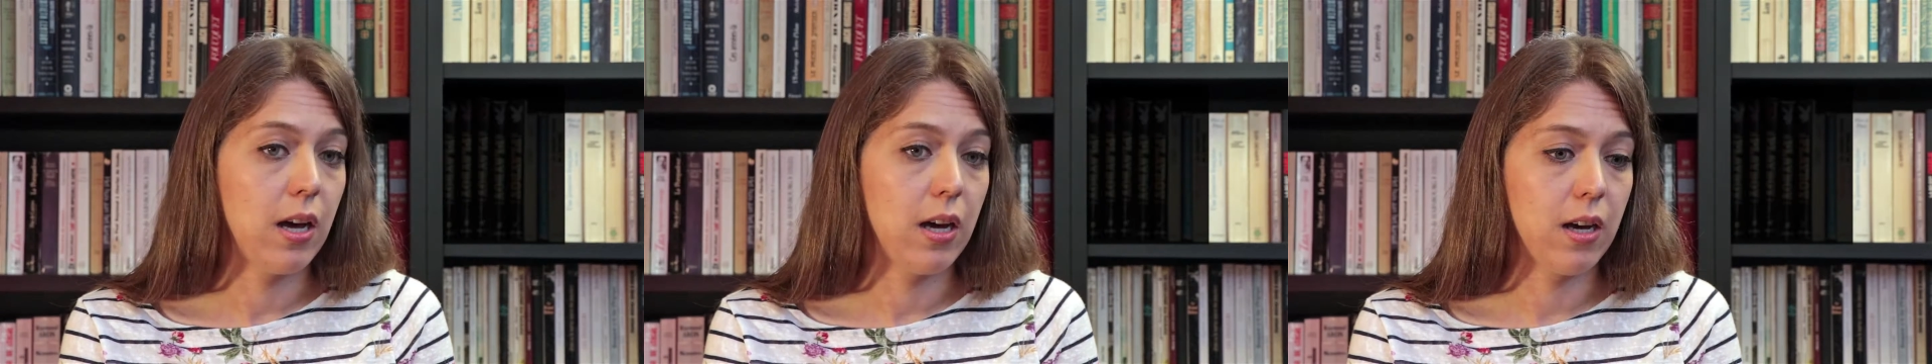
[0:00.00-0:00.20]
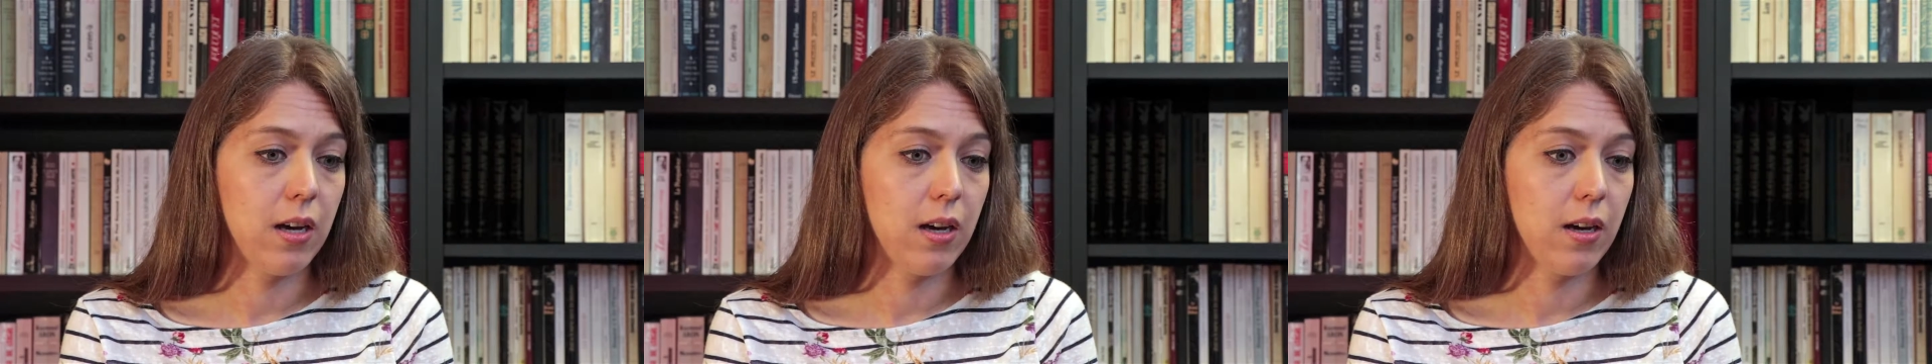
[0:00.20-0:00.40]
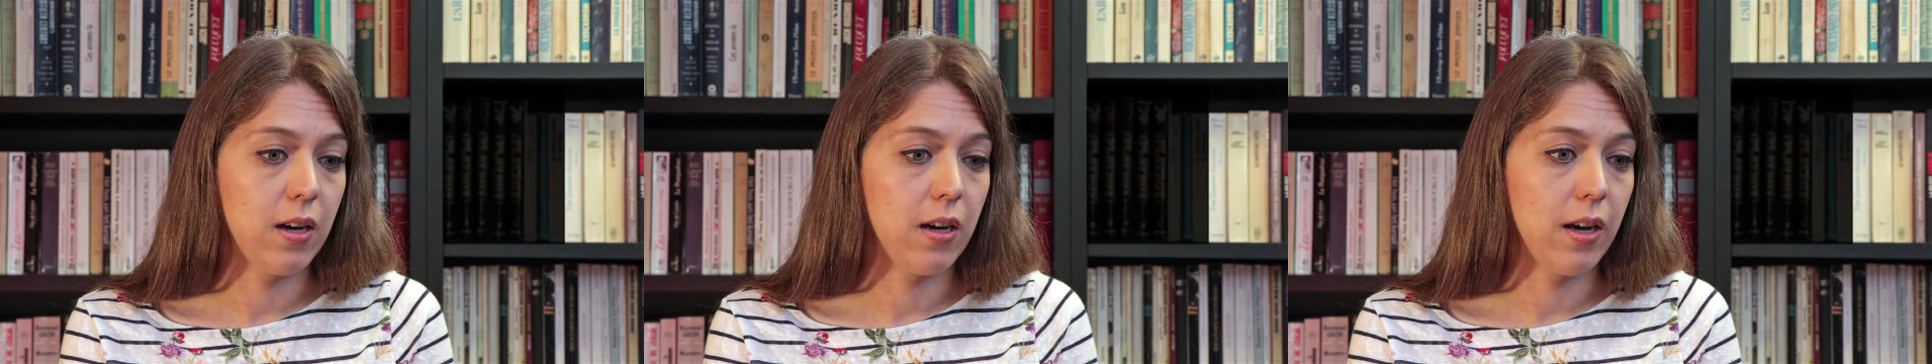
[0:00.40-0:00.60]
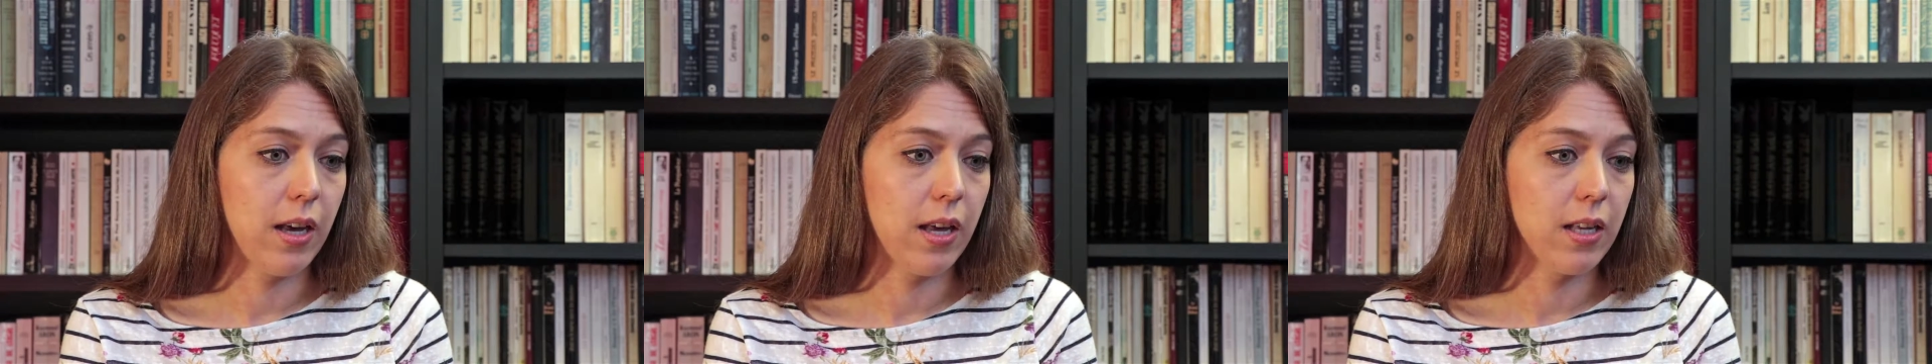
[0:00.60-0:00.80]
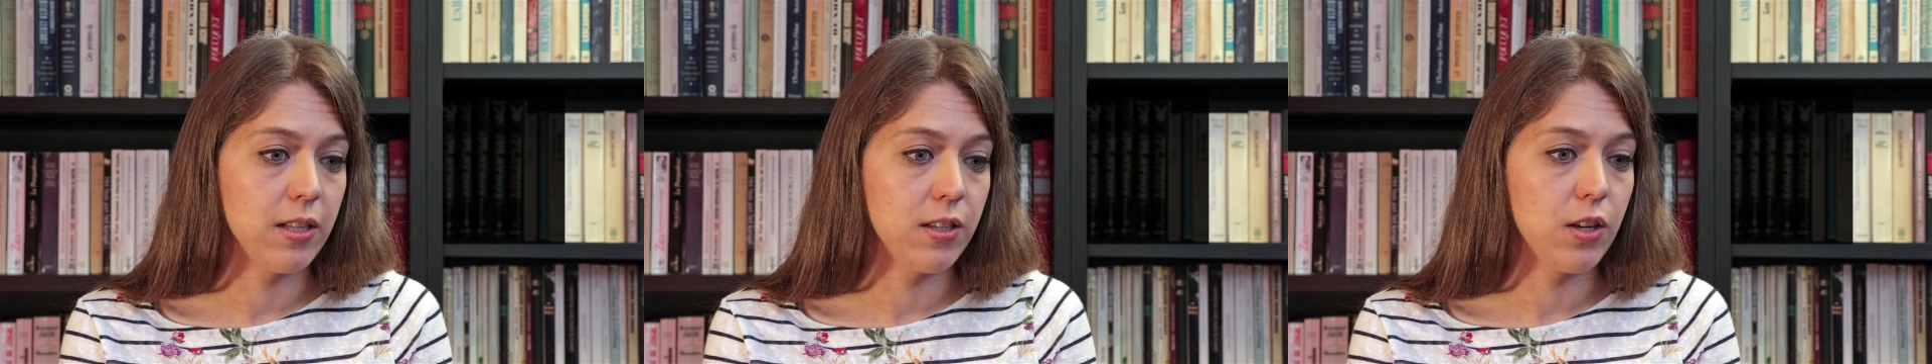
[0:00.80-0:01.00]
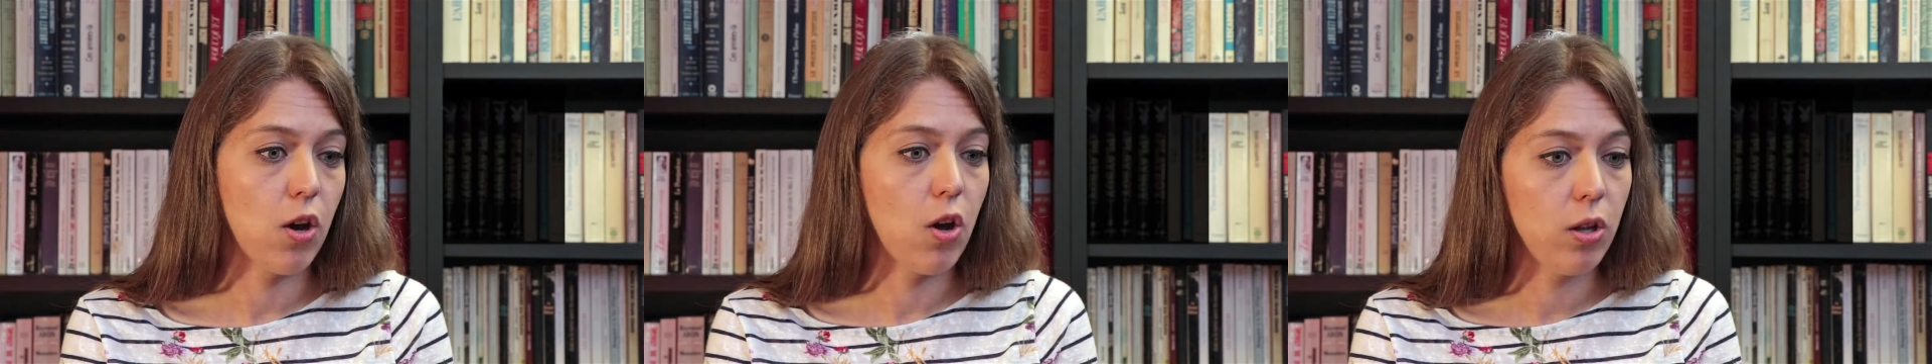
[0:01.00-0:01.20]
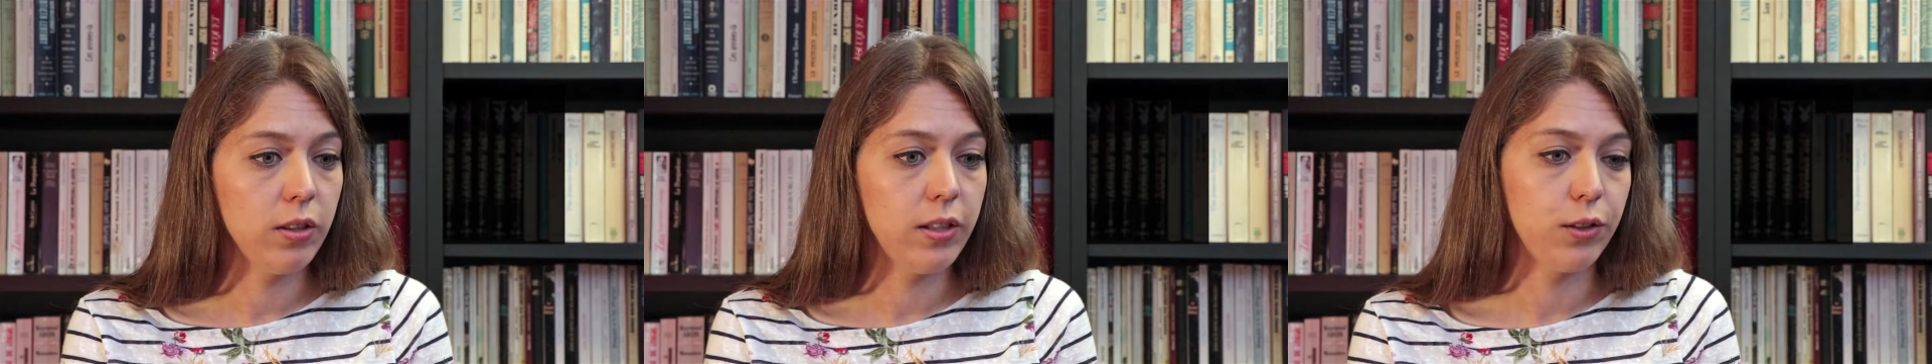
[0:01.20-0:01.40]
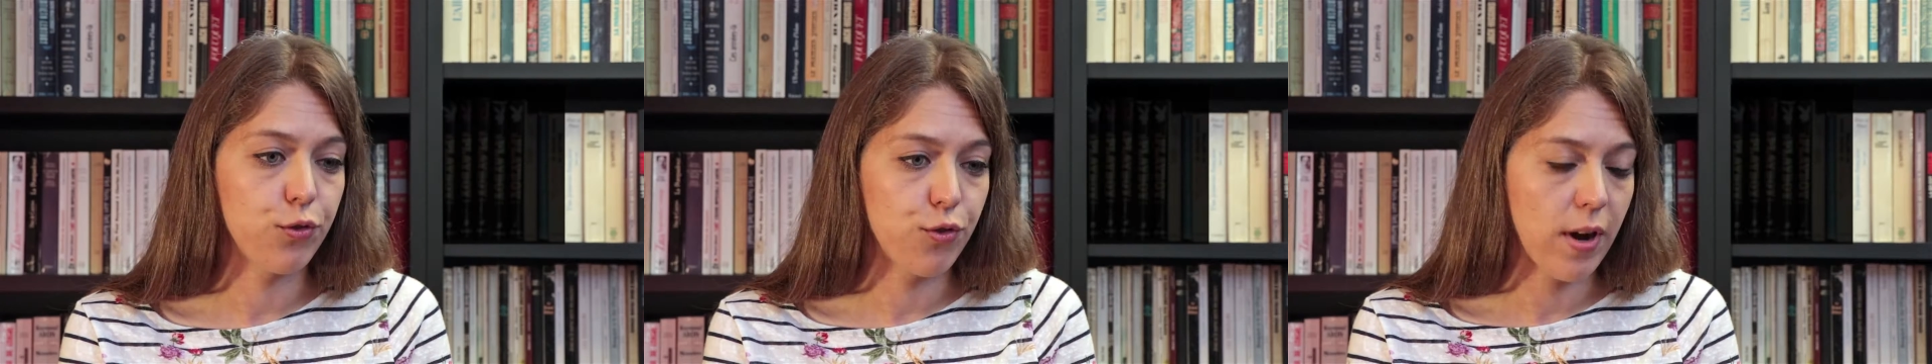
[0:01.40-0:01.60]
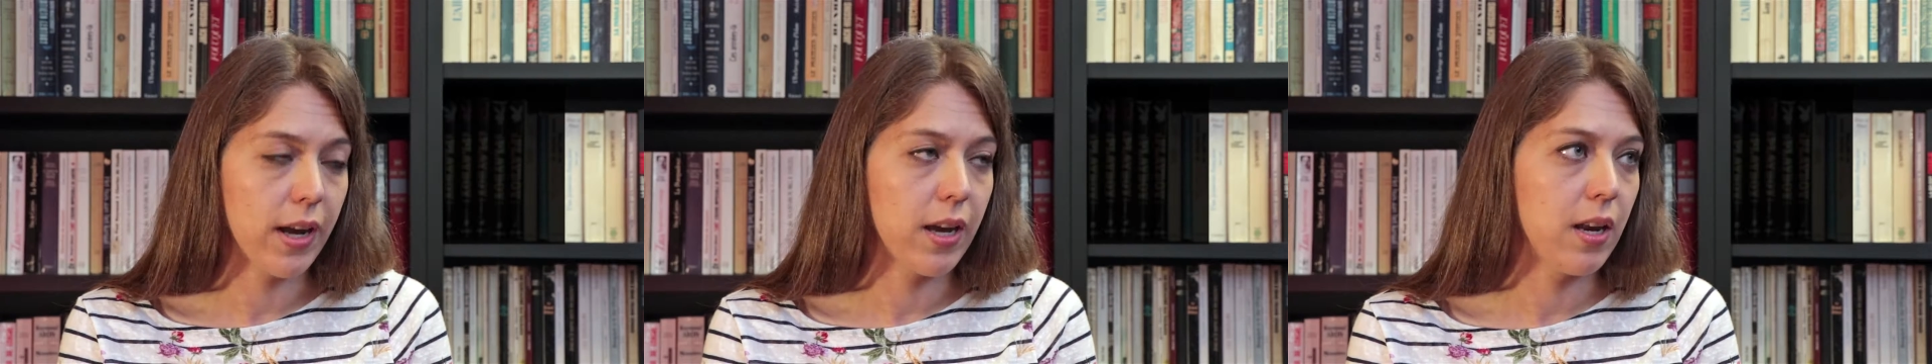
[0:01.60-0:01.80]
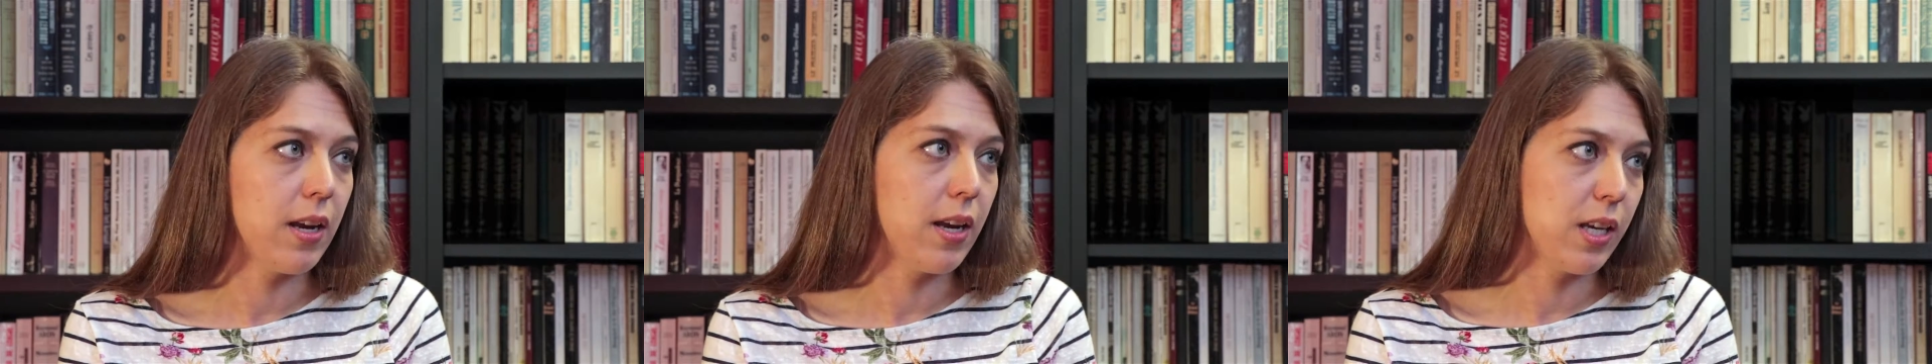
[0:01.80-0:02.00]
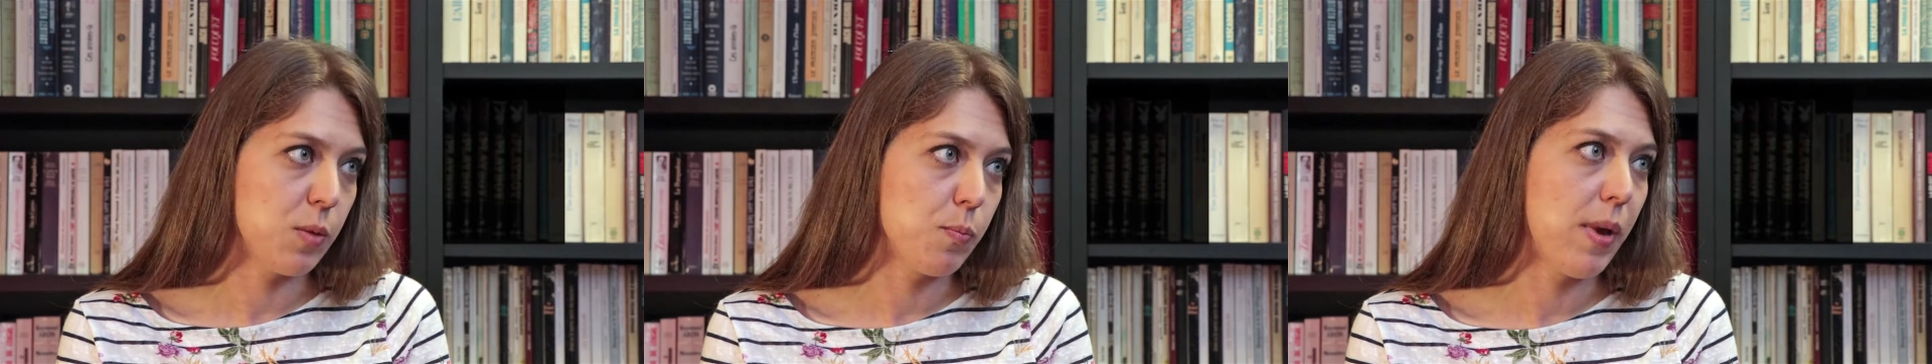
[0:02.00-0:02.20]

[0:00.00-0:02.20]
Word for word: uh, and all the tracking is